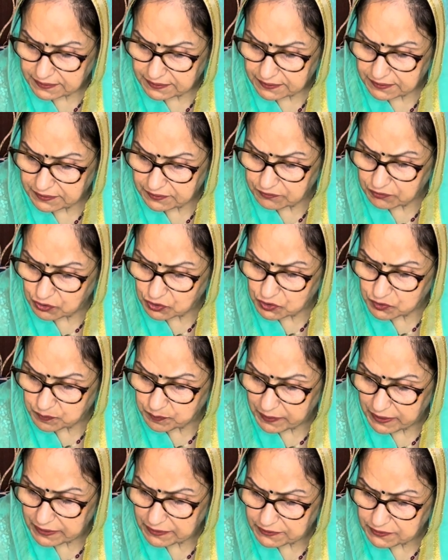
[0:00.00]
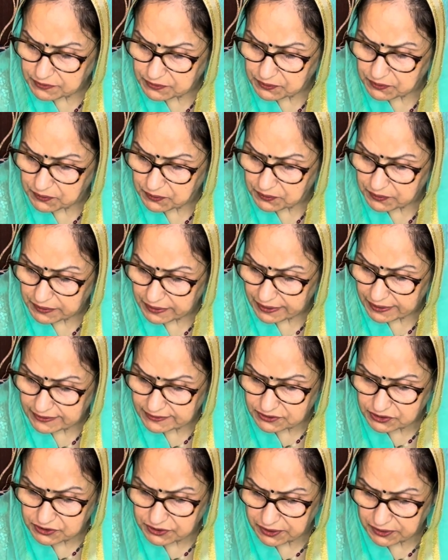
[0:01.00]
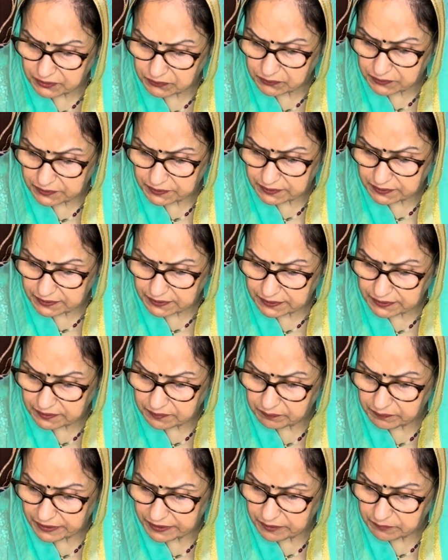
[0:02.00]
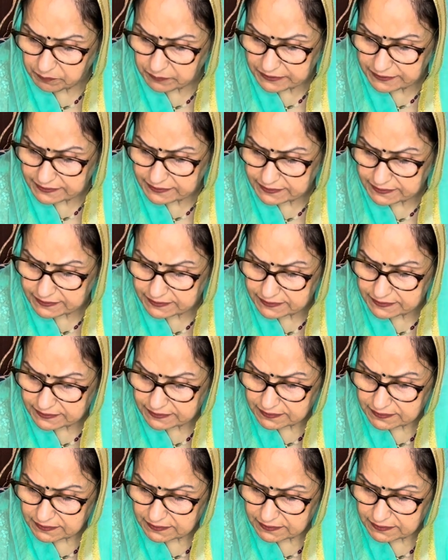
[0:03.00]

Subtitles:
he was passed on as genuine in many places.